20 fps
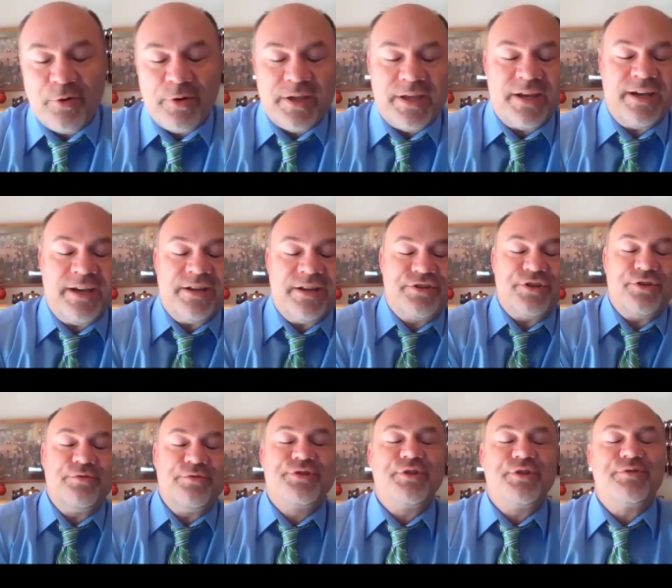getting
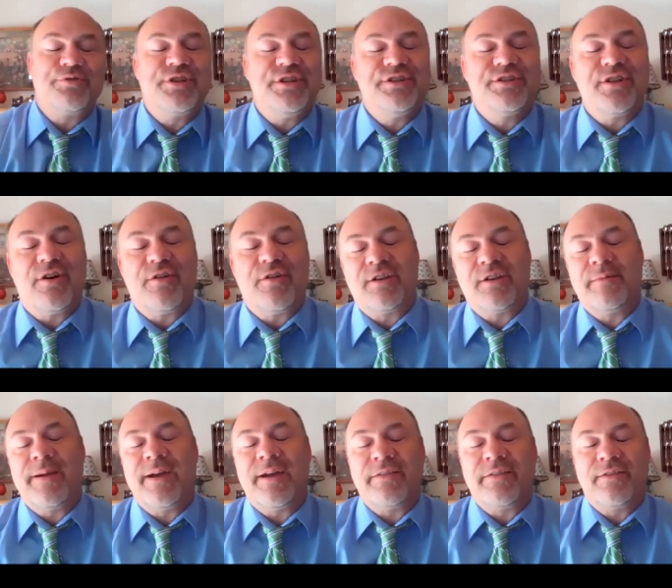into so she's talking
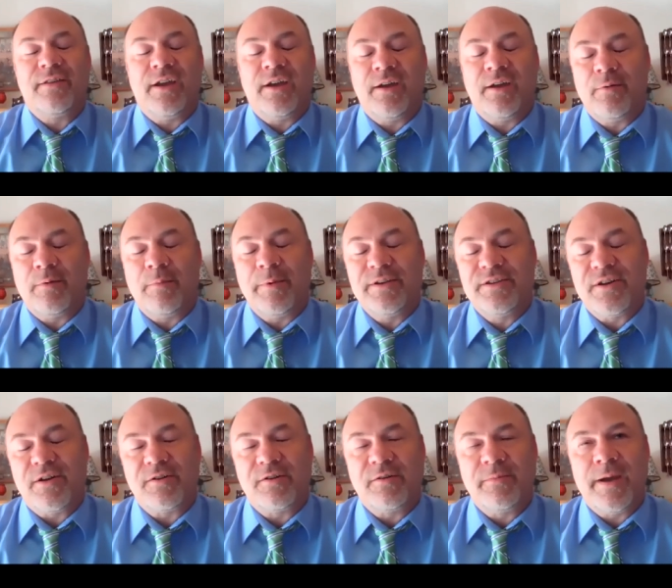about uh, when we
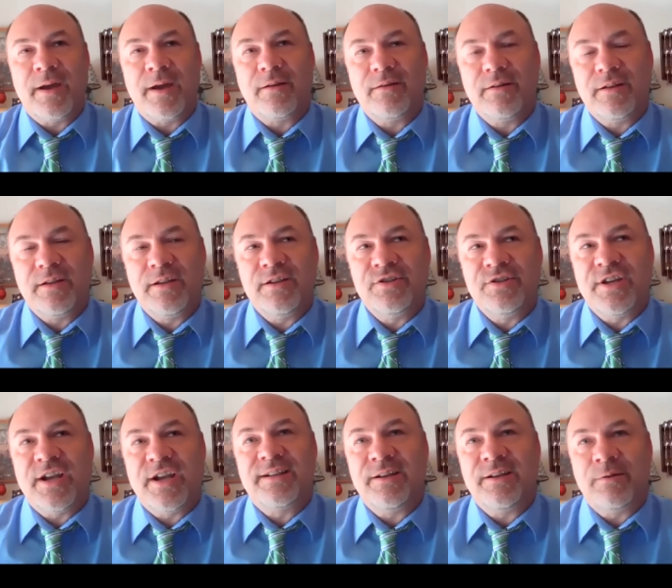talked about
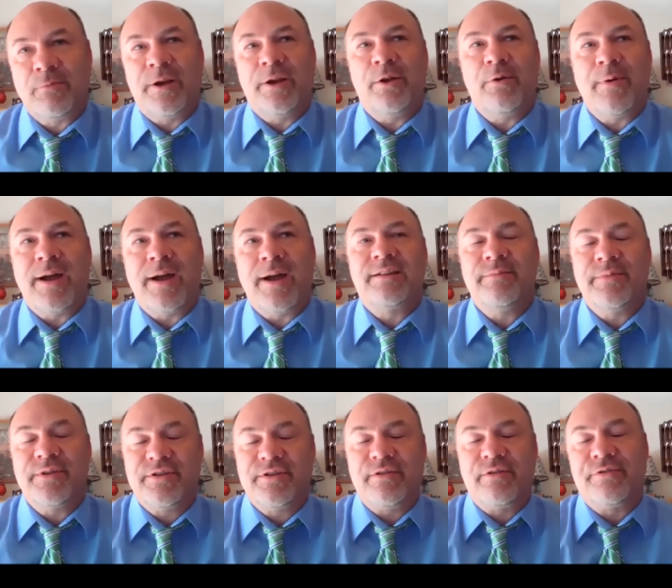injecting radioactive
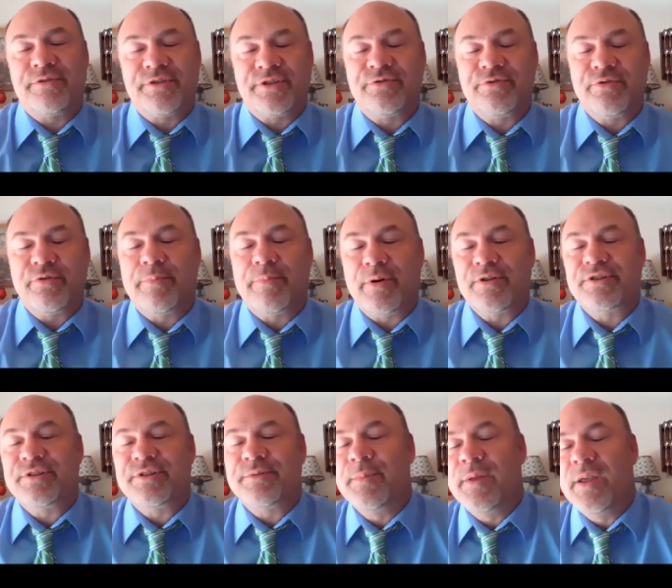materials into a
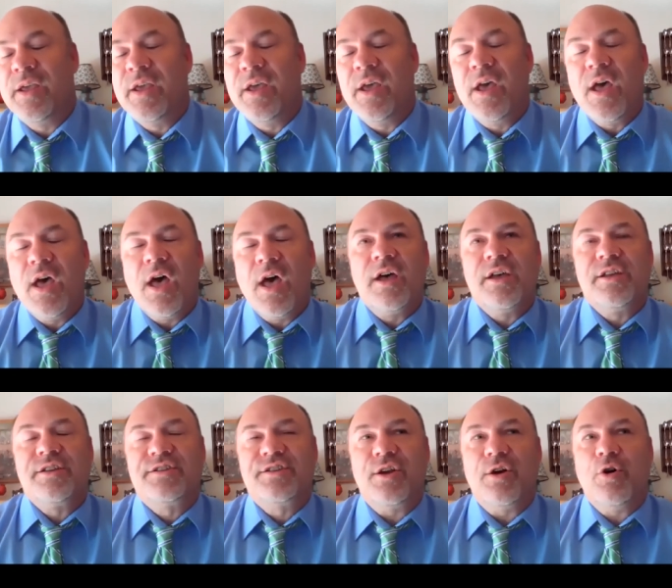person
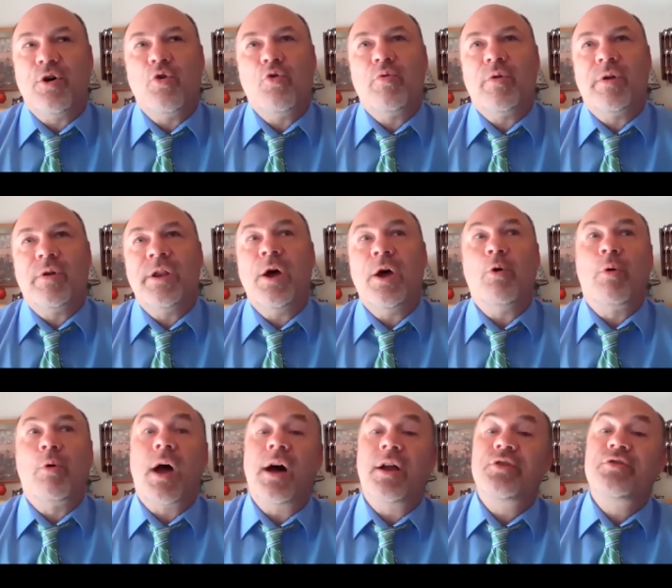so, no,
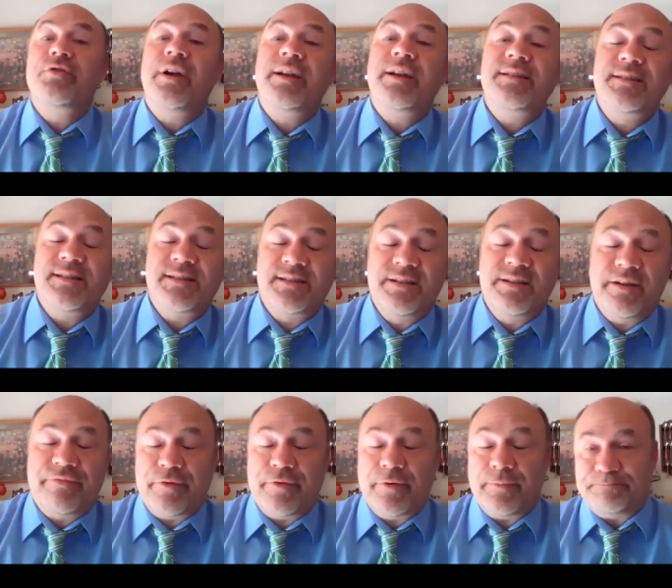contrast is
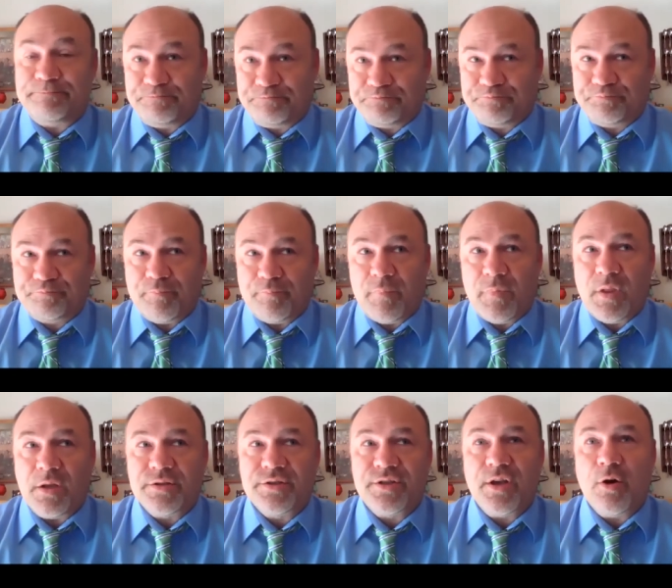different.
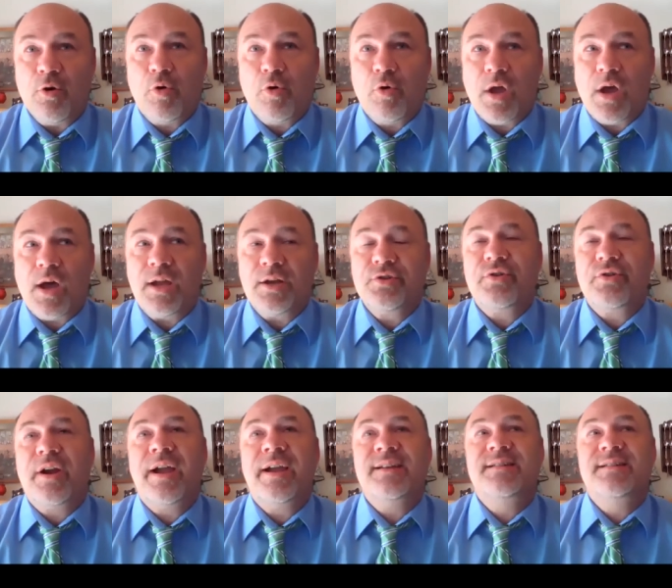So,
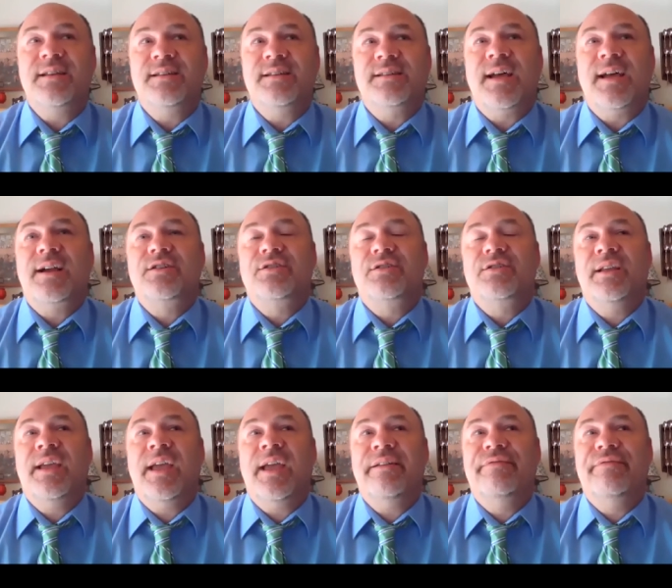contrast is
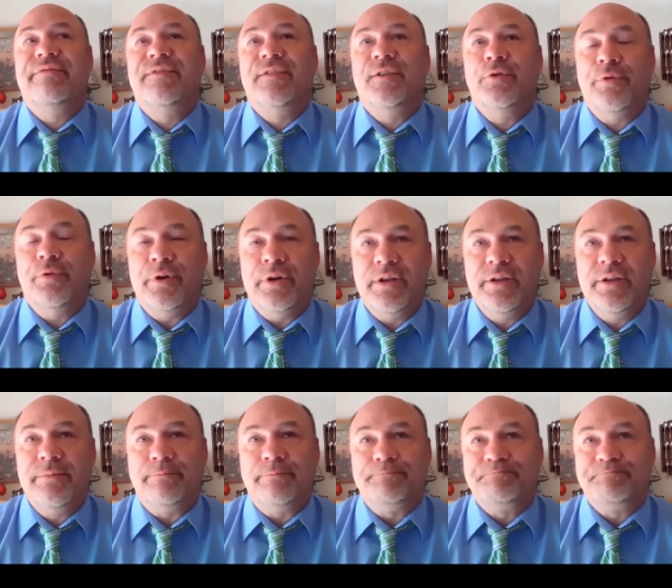actually a fluid